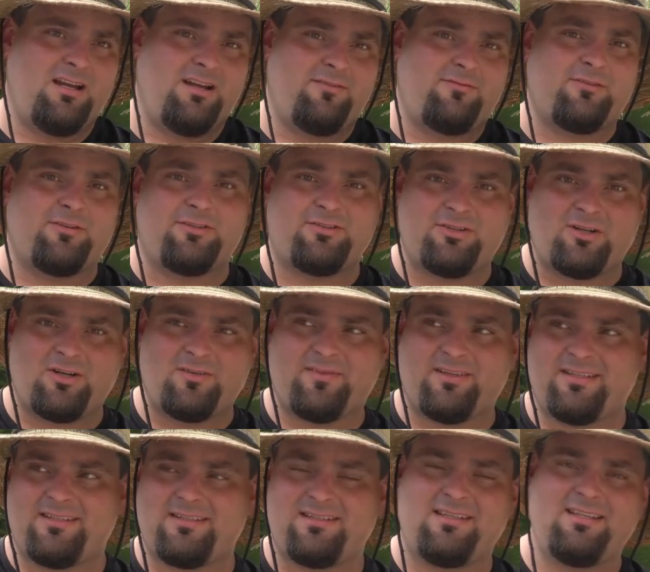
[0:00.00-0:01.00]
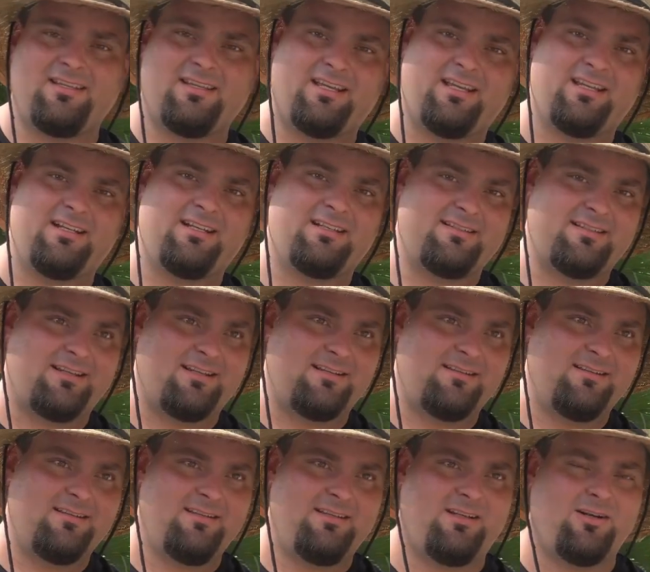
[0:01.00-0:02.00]
for service, and it's
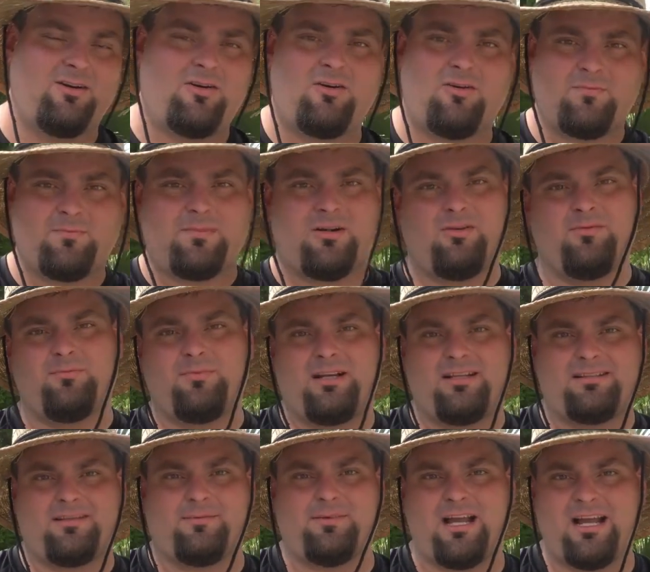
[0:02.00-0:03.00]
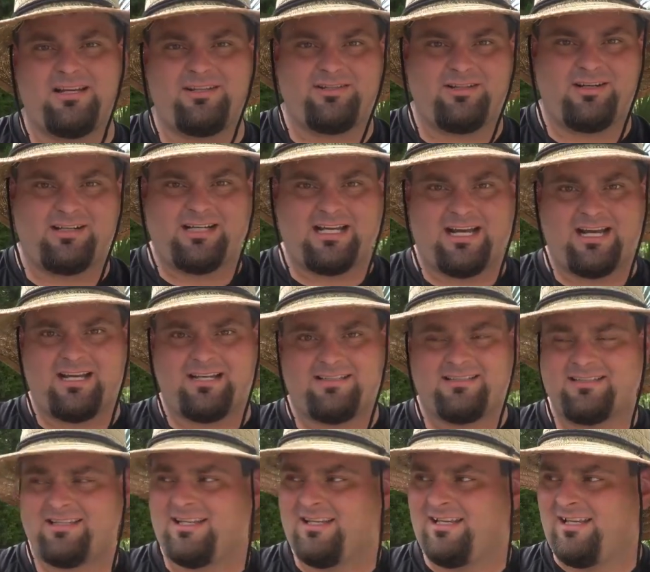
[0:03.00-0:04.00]
owned by some nice young
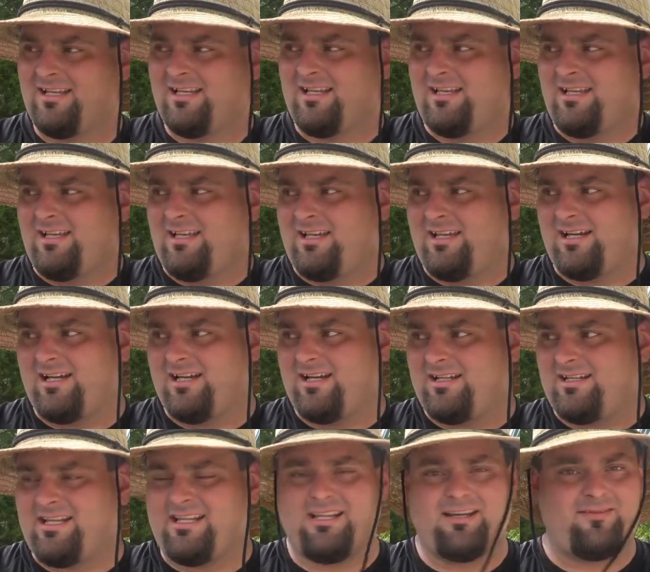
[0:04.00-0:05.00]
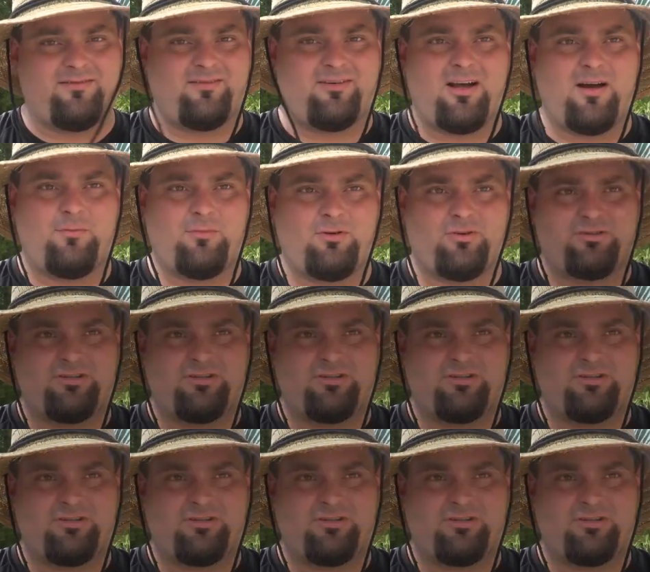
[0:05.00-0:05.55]
guys, and they did a phenomenal